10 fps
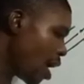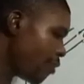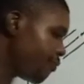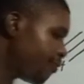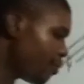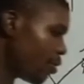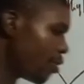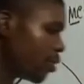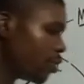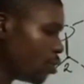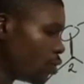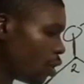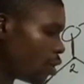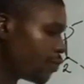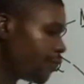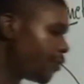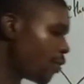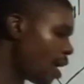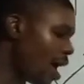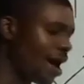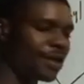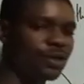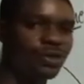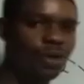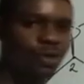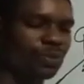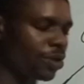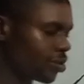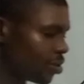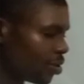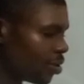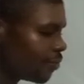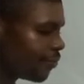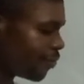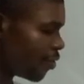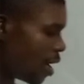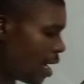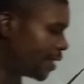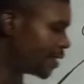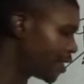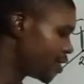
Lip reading: 9 4 non 4 I non what? 4 I.